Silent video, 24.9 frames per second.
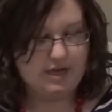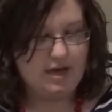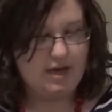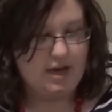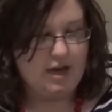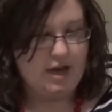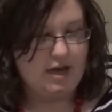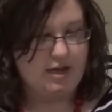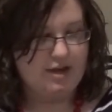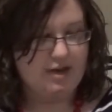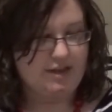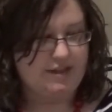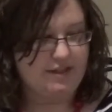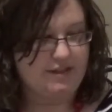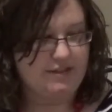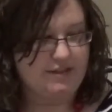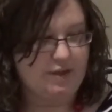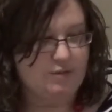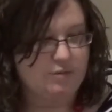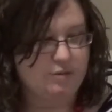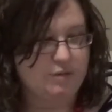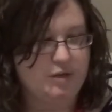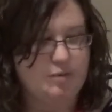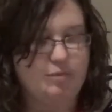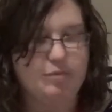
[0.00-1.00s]
And I think
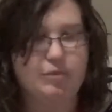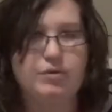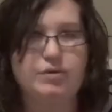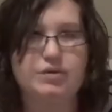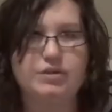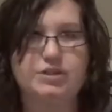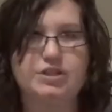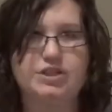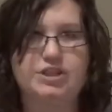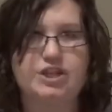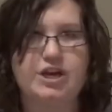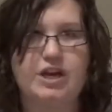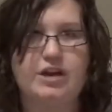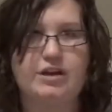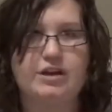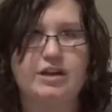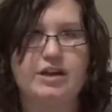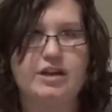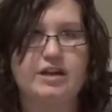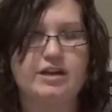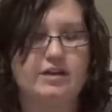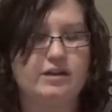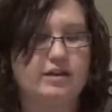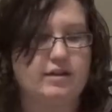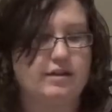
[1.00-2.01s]
that really pulls a child
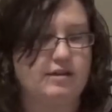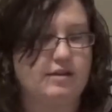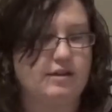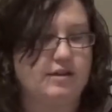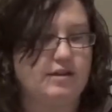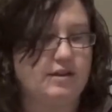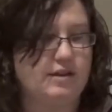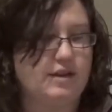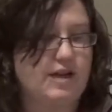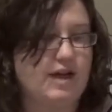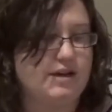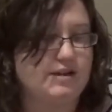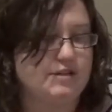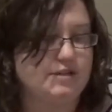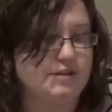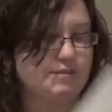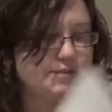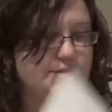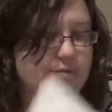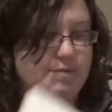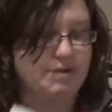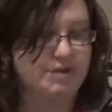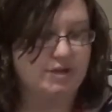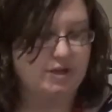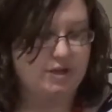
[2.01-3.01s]
in and allows them
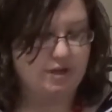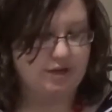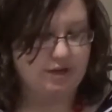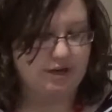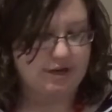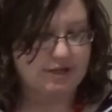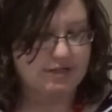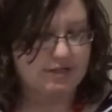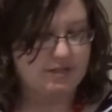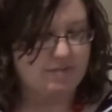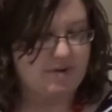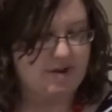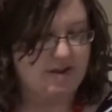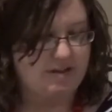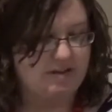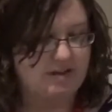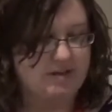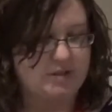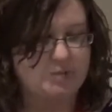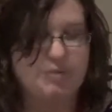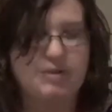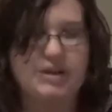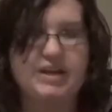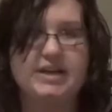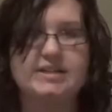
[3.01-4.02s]
to be curious about
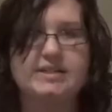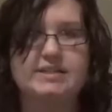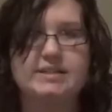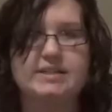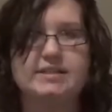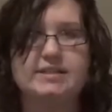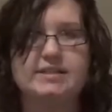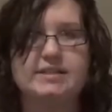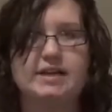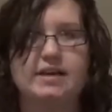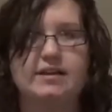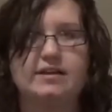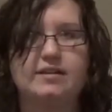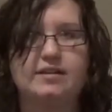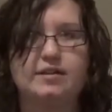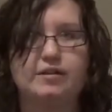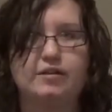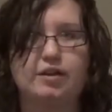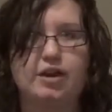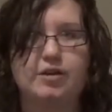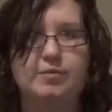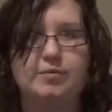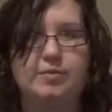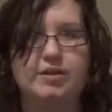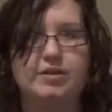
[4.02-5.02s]
these places that the
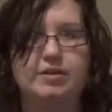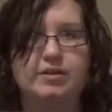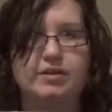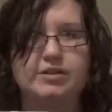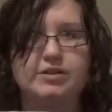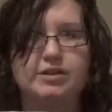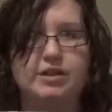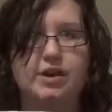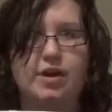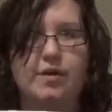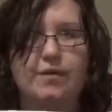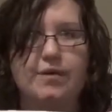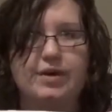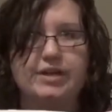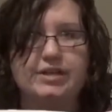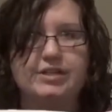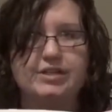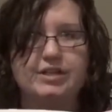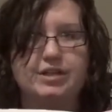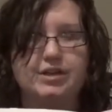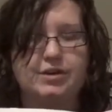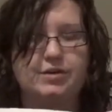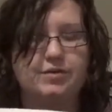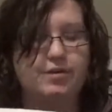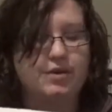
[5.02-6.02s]
grandmother is going
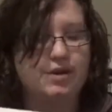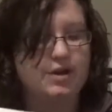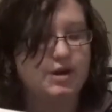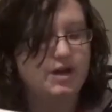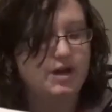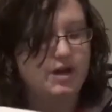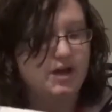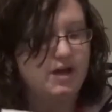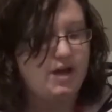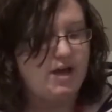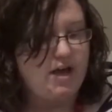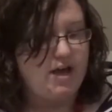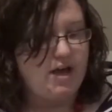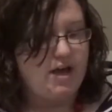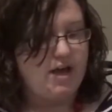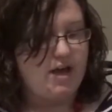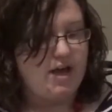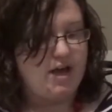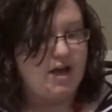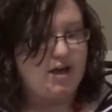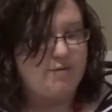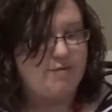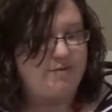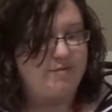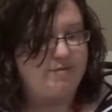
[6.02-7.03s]
to.
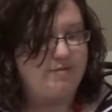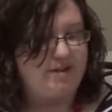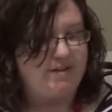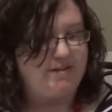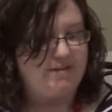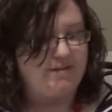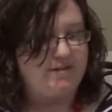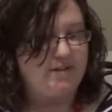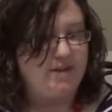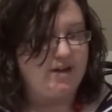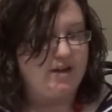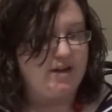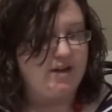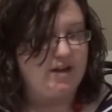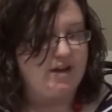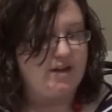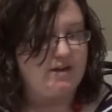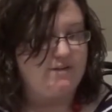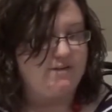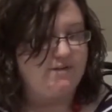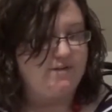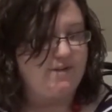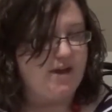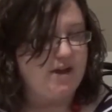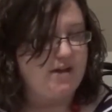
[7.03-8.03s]
And my very
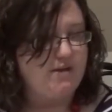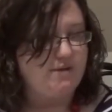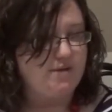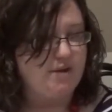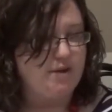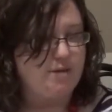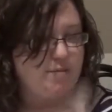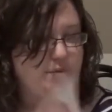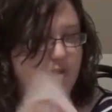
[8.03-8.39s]
favorite